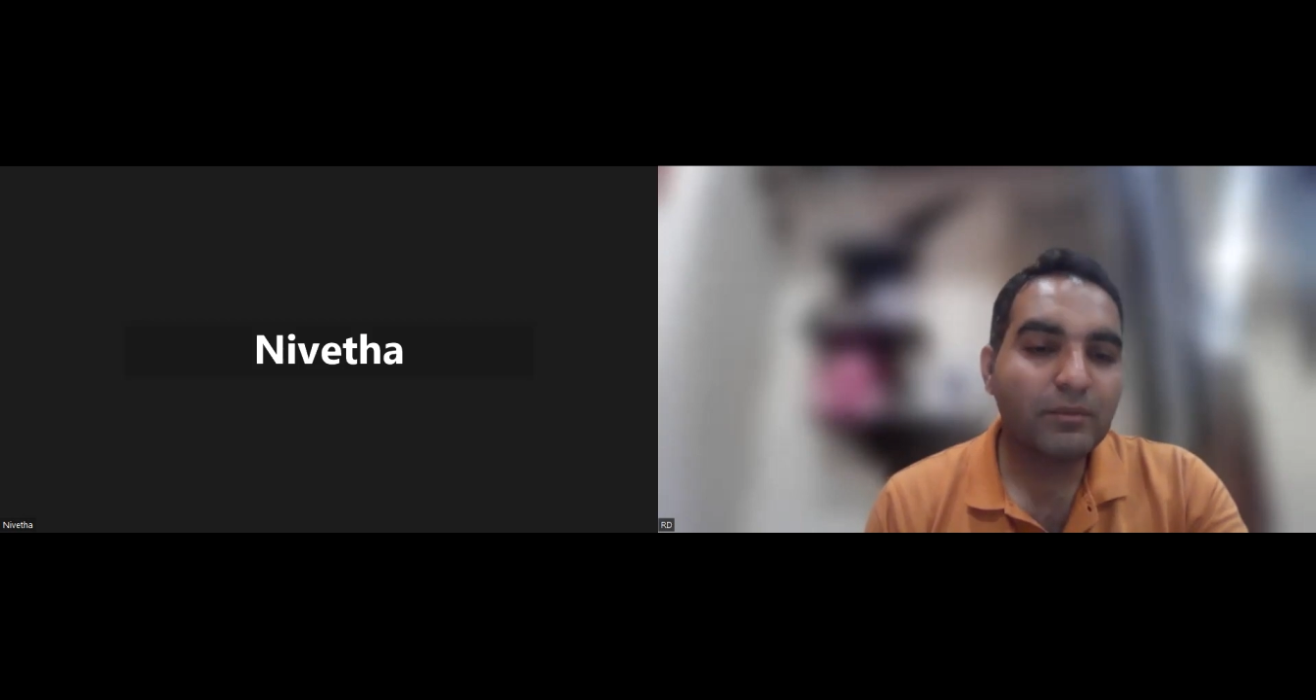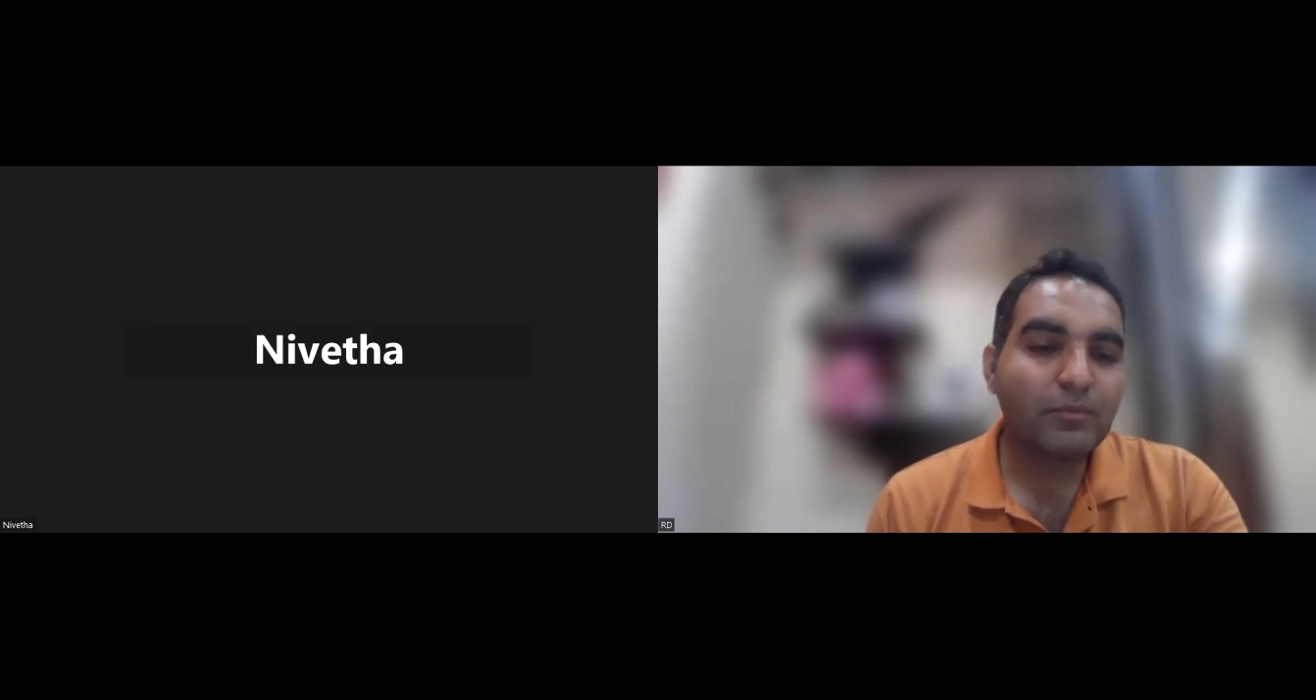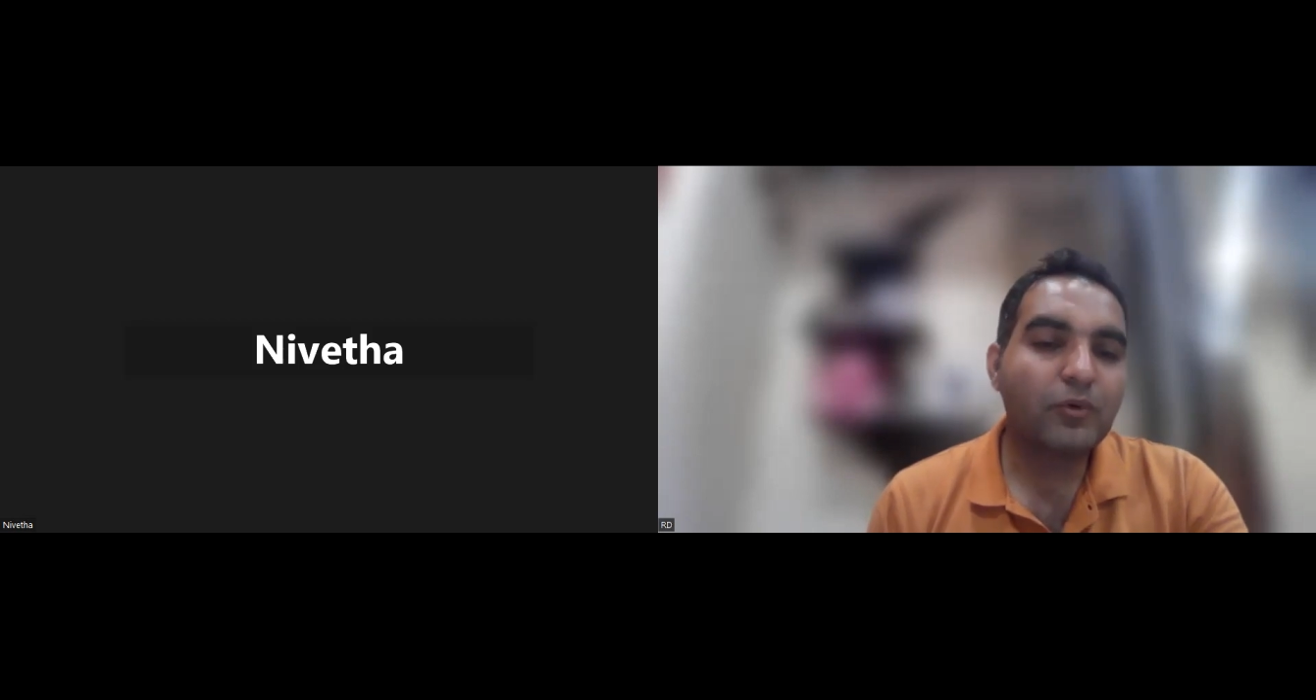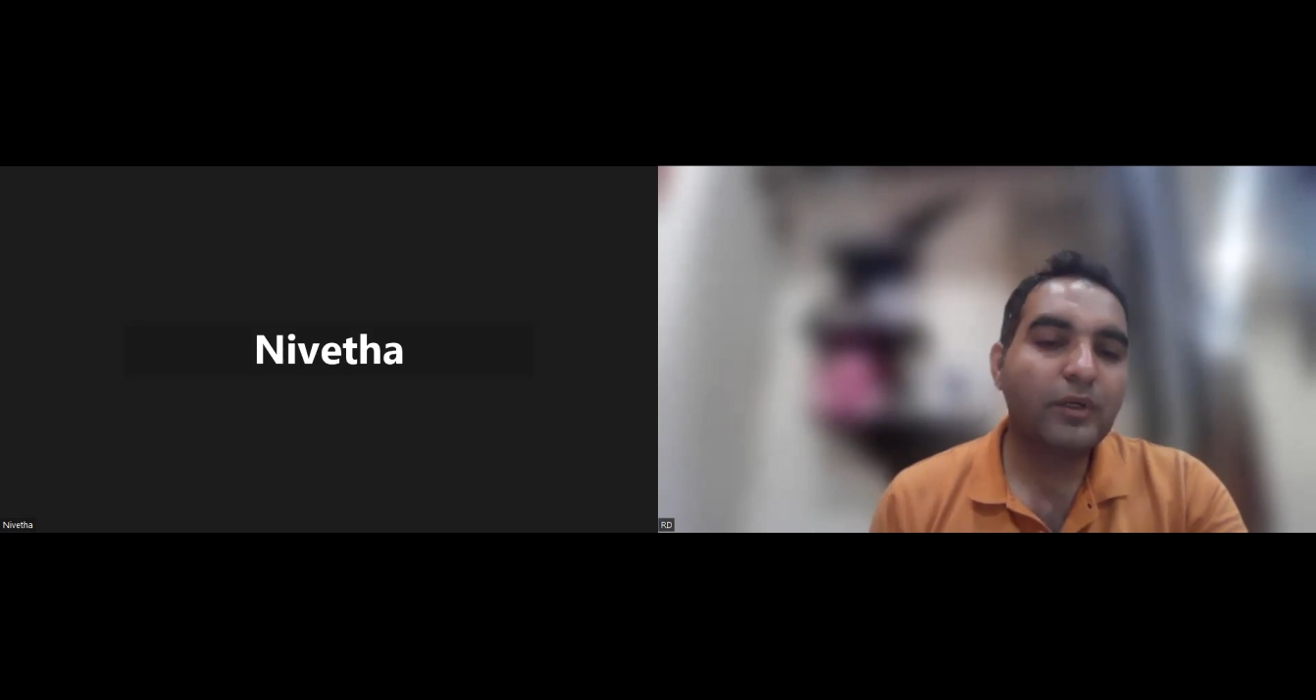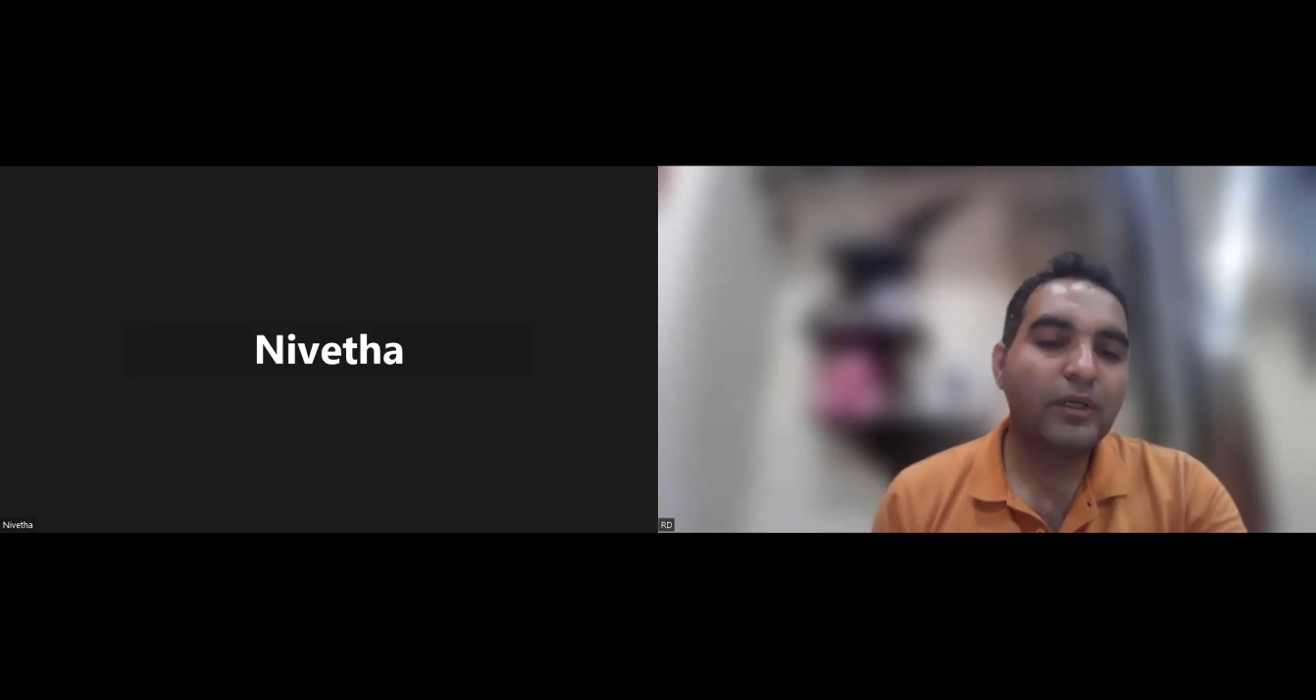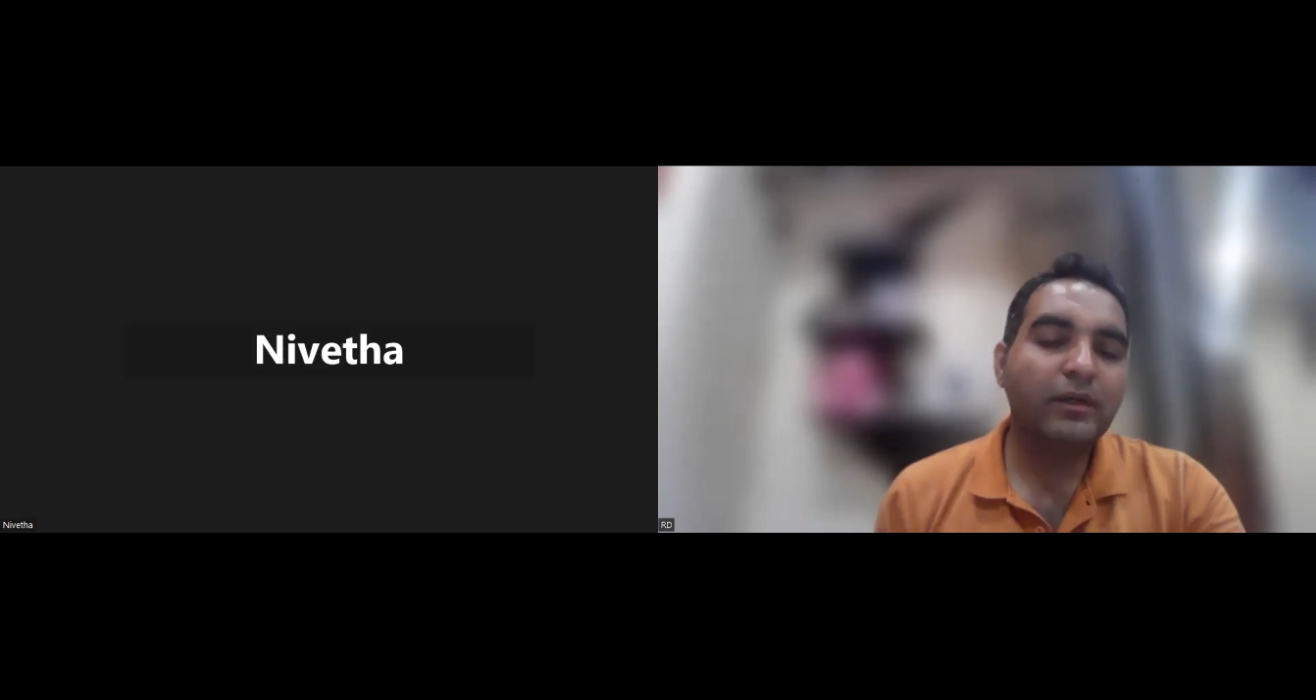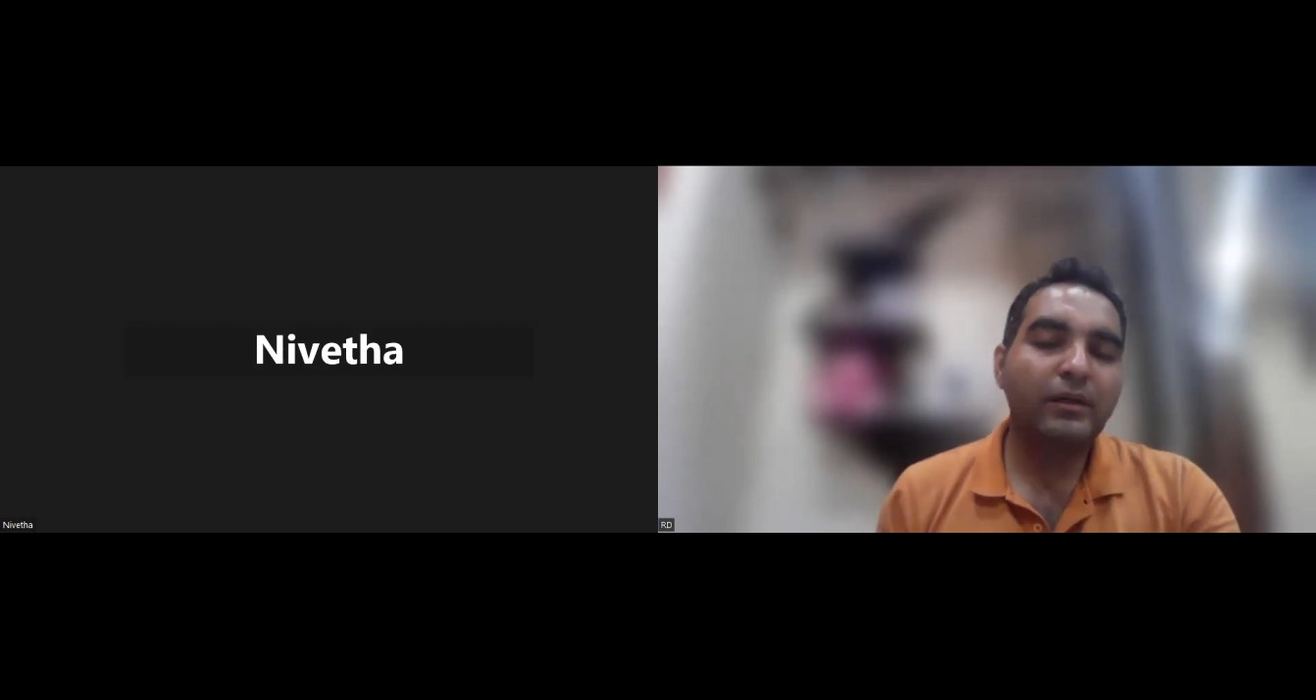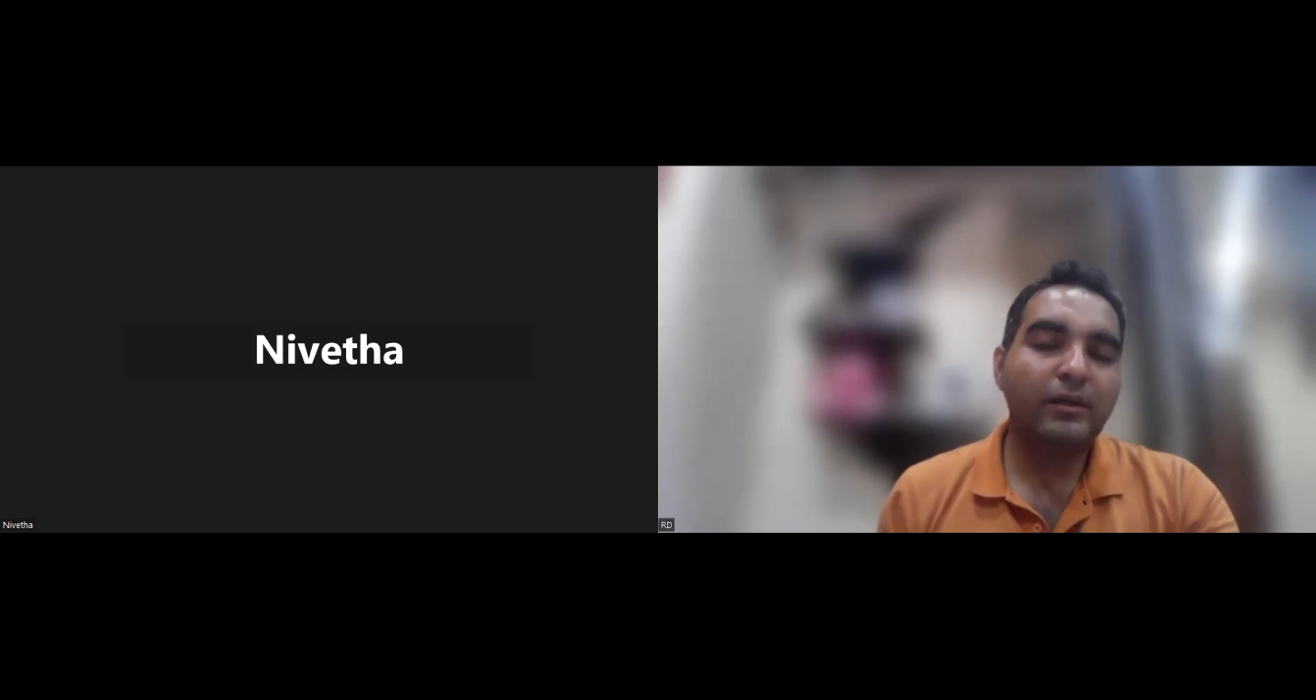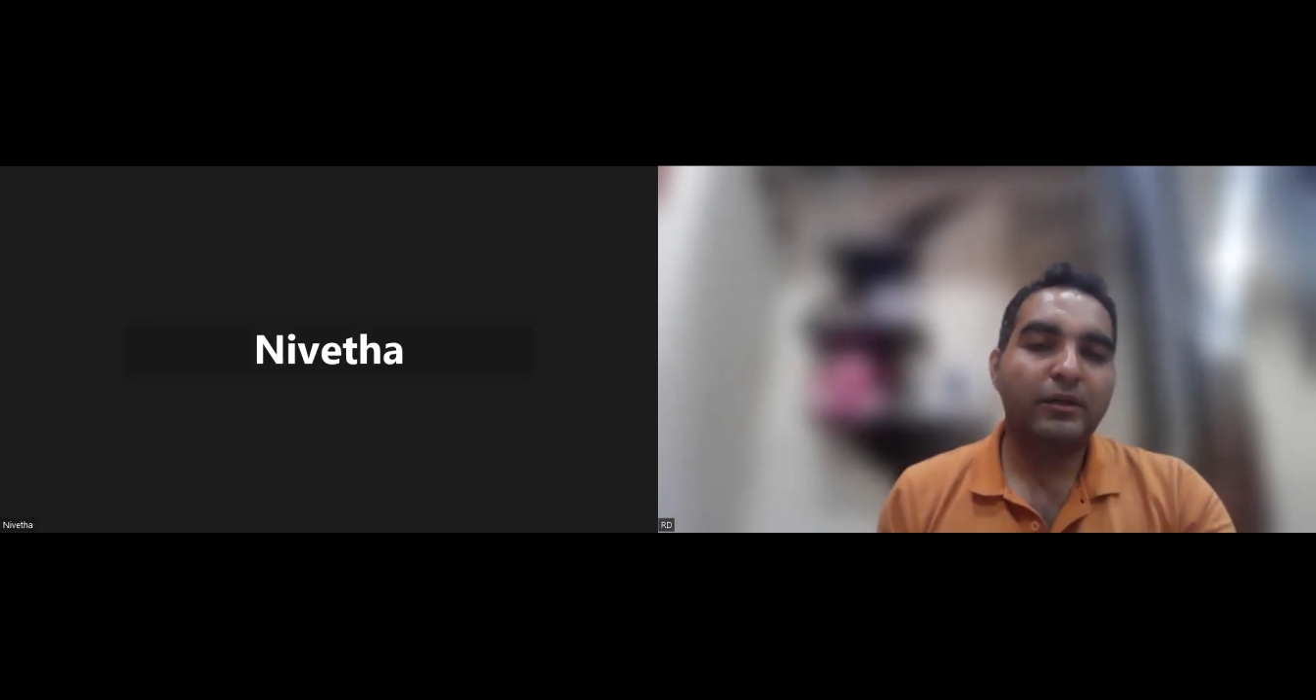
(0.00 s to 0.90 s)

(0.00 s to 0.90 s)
reporting done